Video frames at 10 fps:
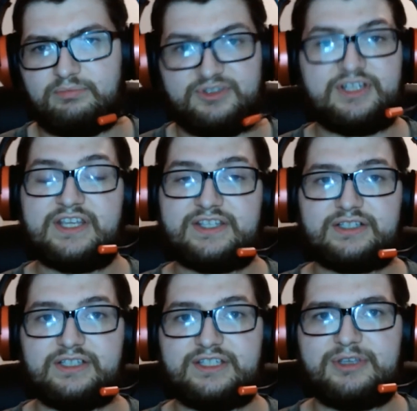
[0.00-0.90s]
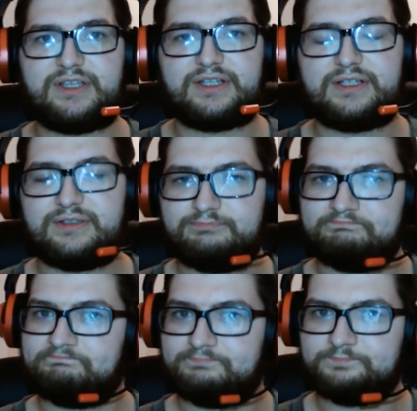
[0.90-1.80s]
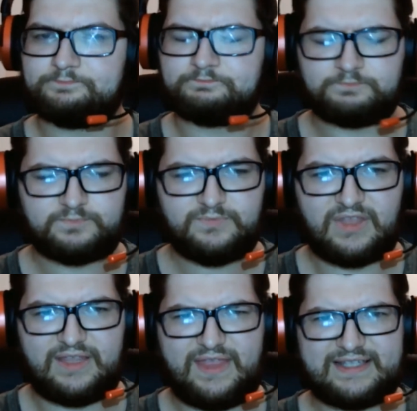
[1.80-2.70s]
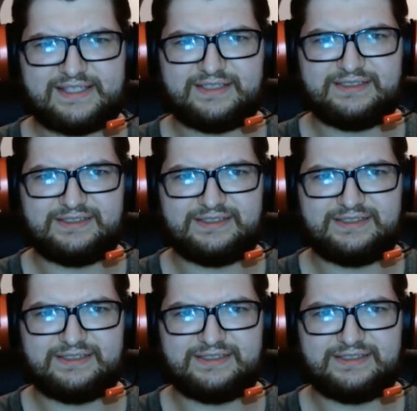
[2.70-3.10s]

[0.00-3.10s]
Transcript: Statistically speaking, that's